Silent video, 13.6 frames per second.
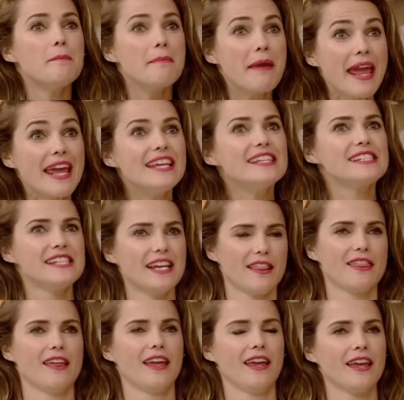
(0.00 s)
amazing
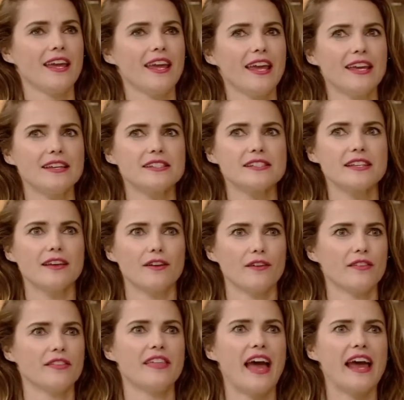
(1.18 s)
thing is
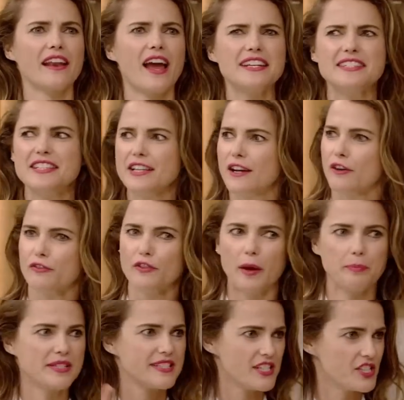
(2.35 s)
that idea of
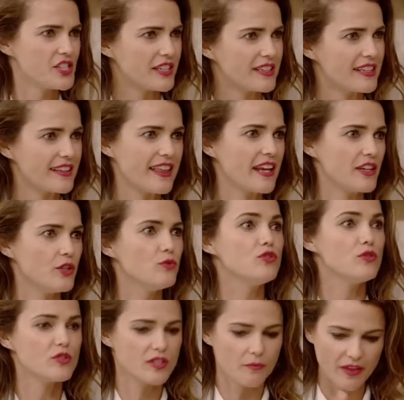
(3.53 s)
repetition that you
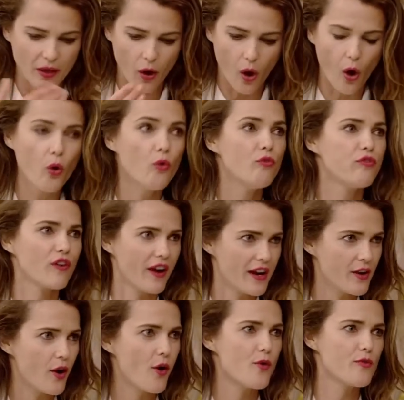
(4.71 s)
do something over and
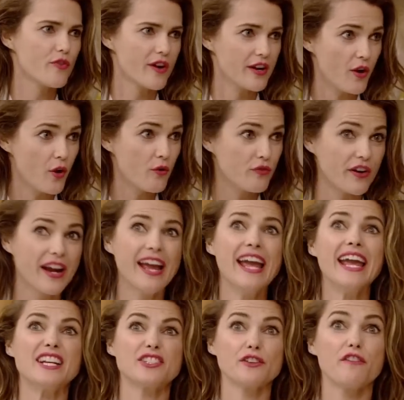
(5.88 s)
mm-hmm. over and over
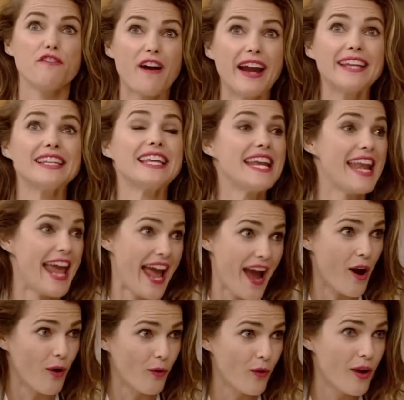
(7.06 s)
until finally
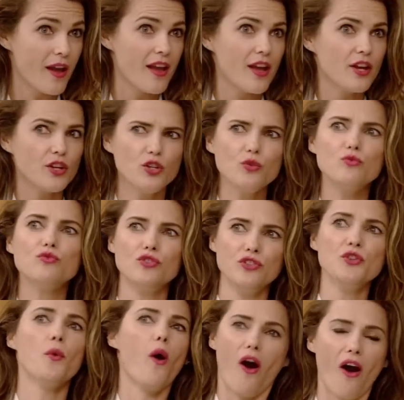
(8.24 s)
now you
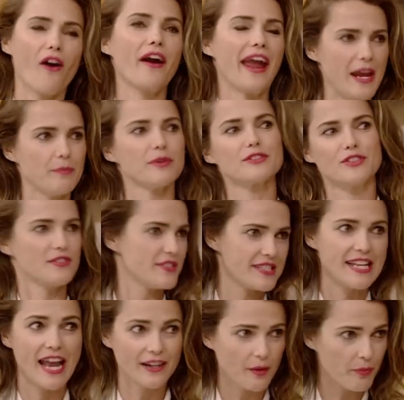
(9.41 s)
you are able to
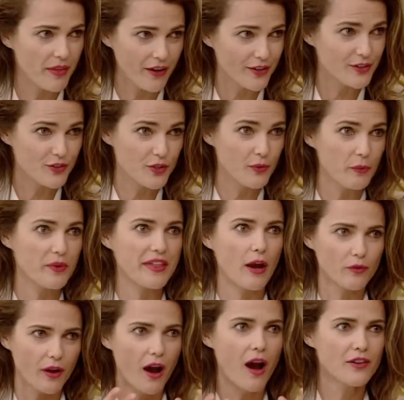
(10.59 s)
stand up there and do it
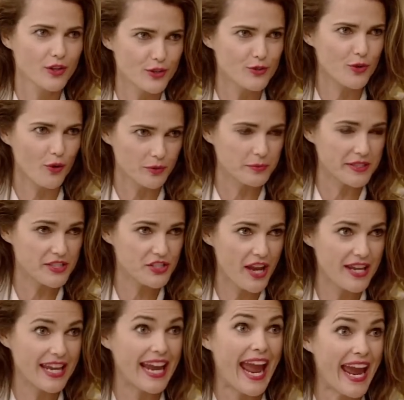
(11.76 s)
without uncontrollably
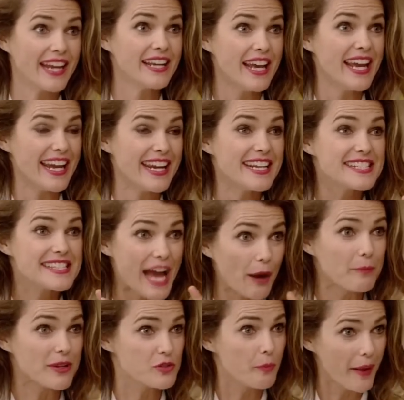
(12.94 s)
shaking and right. it is that
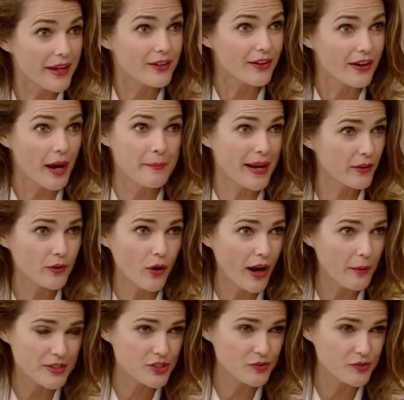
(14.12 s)
much better i mean i don't know how much